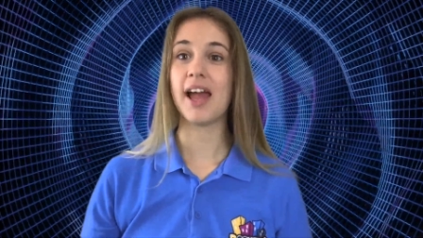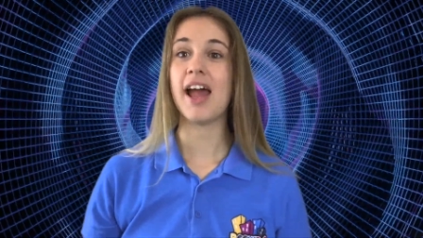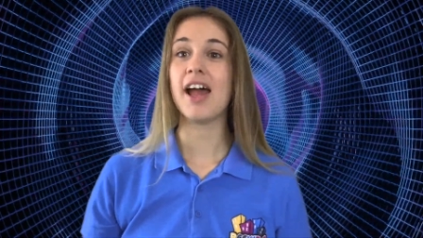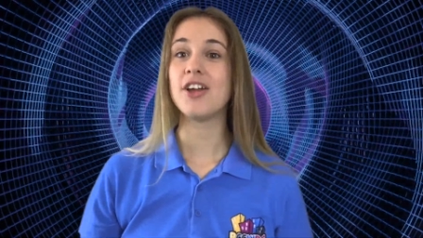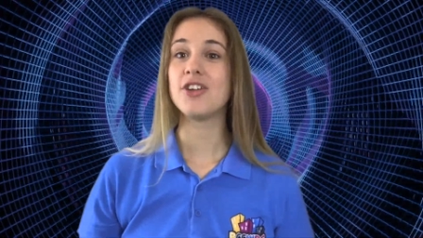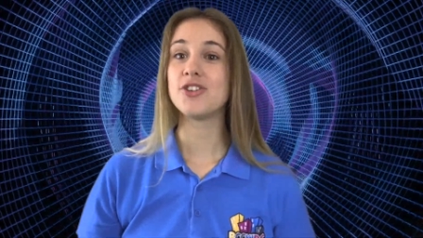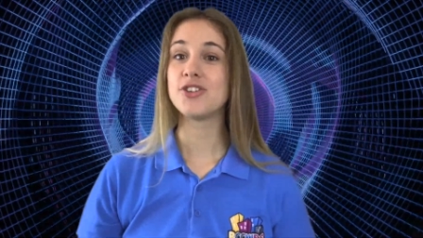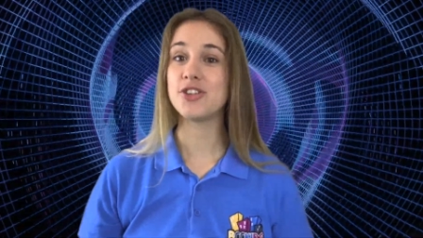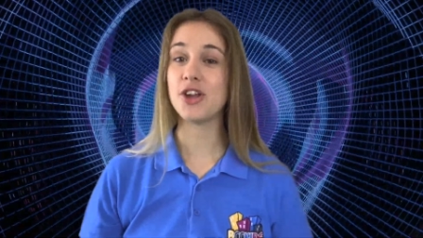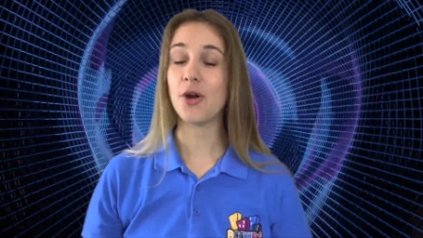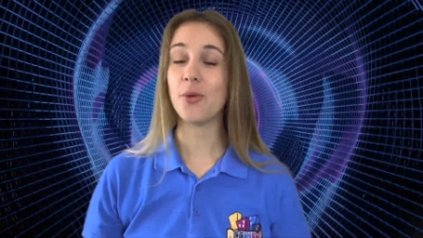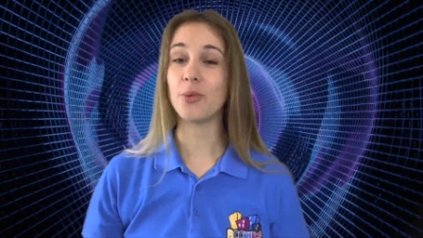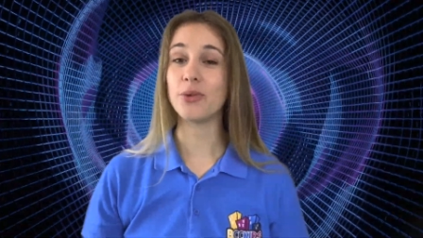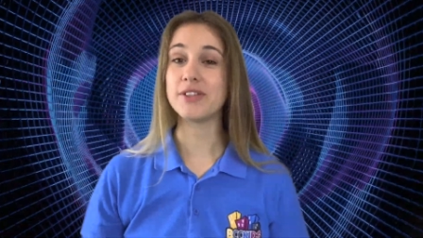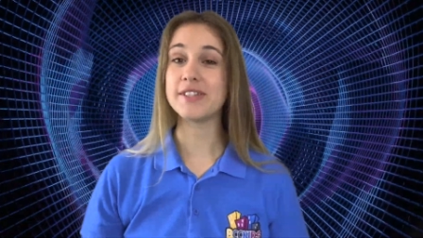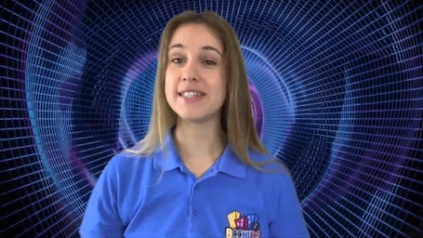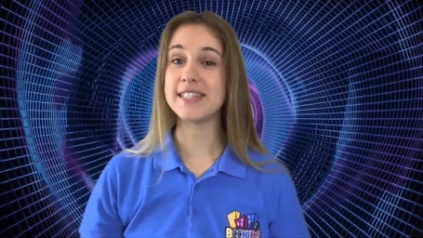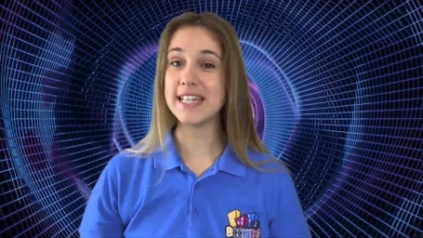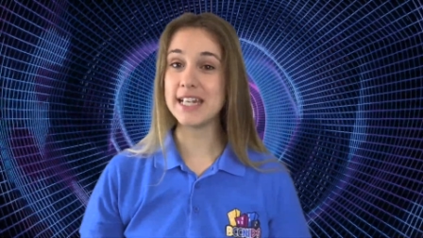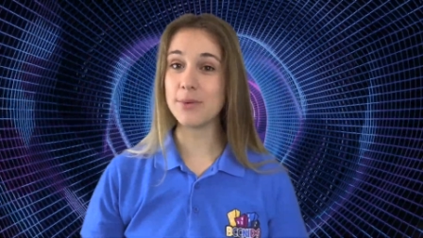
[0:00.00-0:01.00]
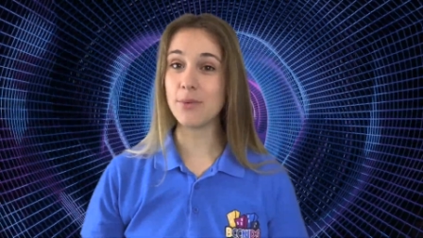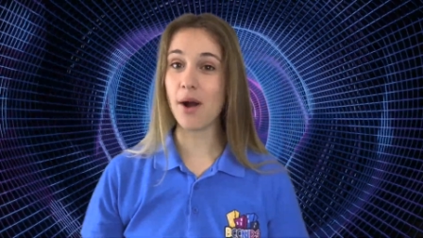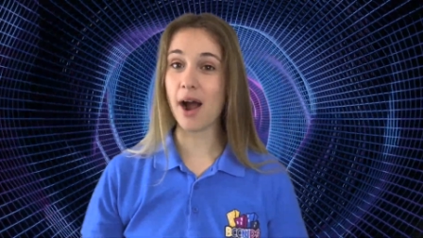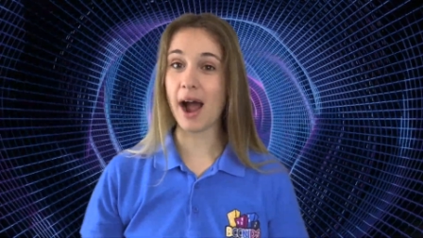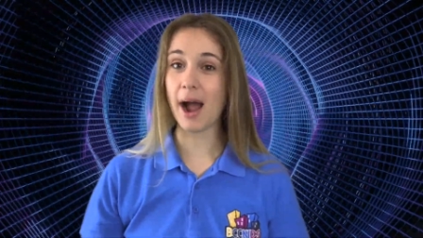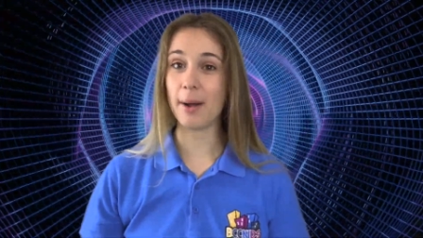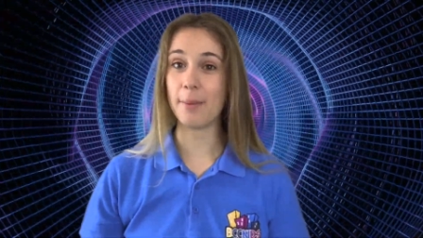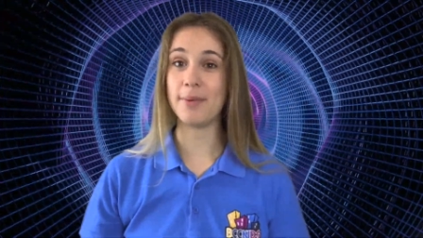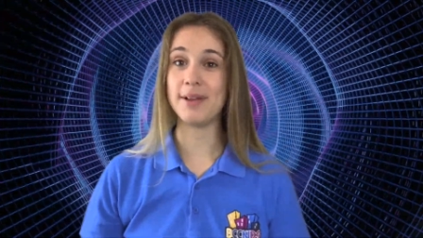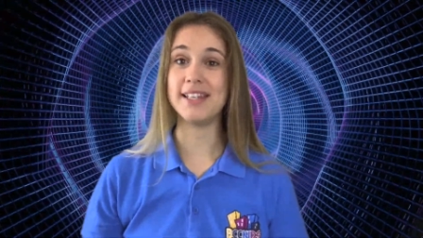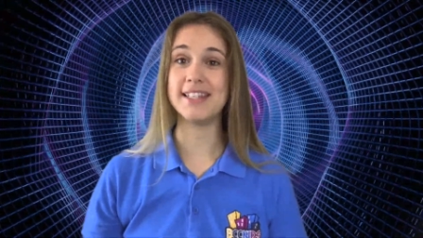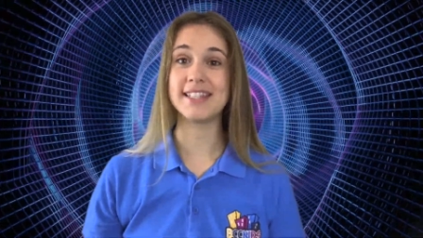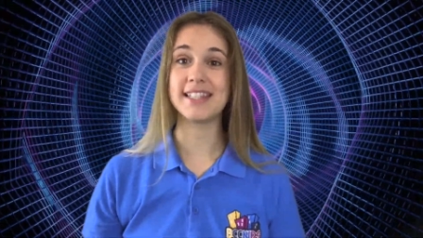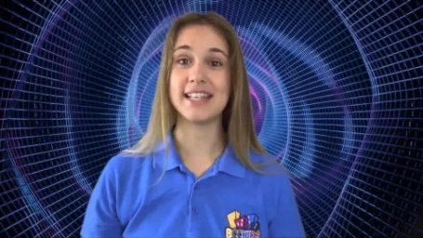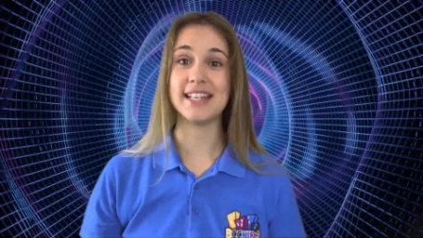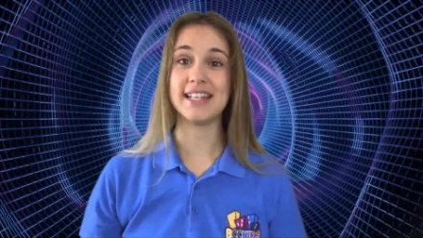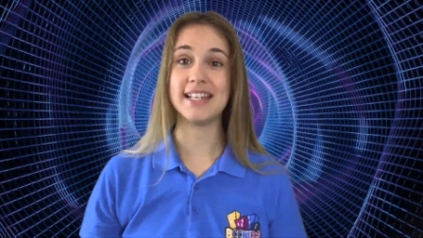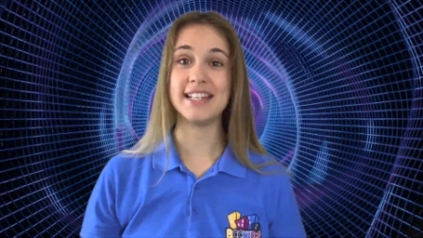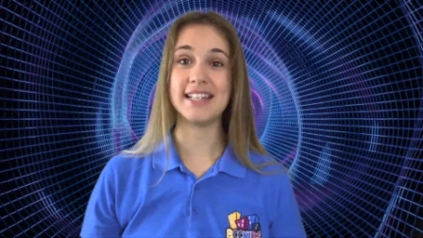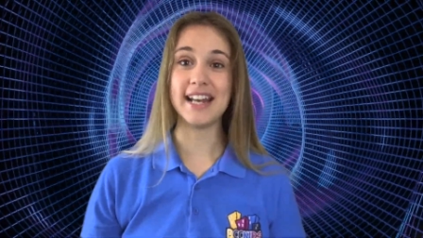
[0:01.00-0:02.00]
So we'll see what happens
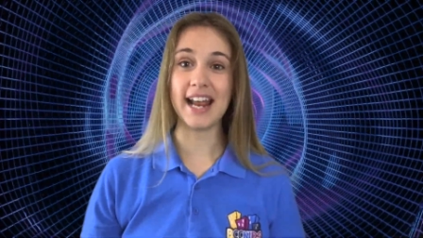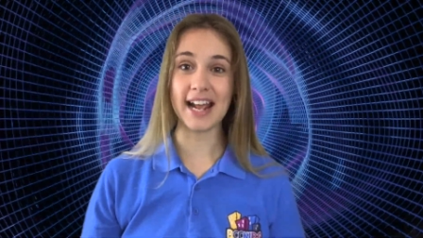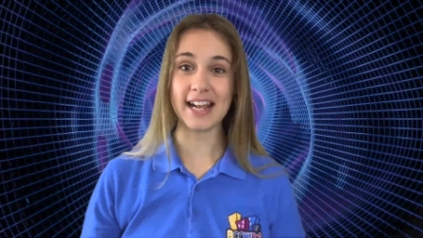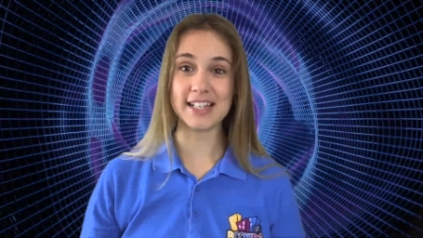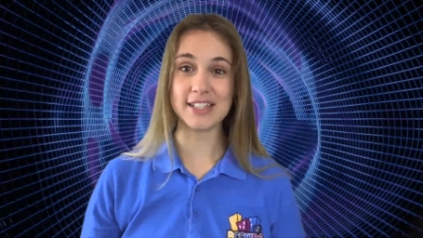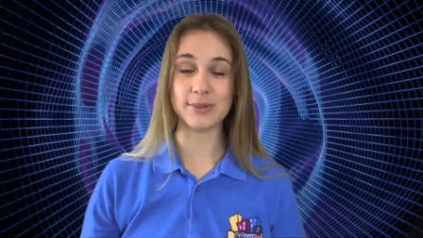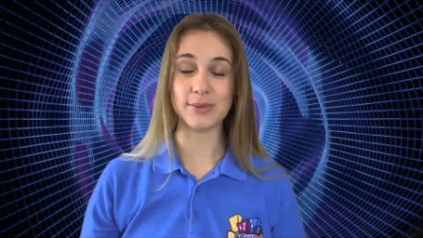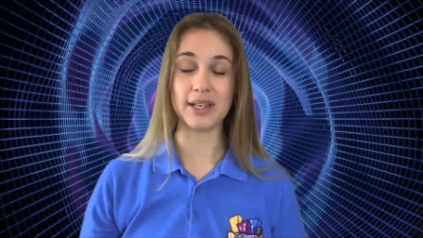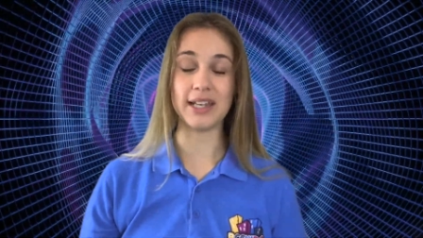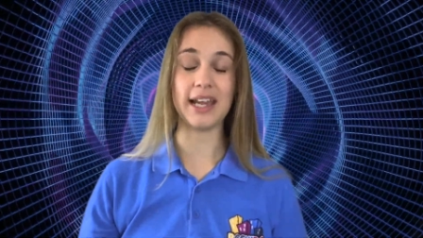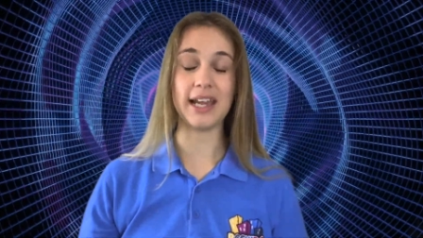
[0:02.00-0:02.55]
next week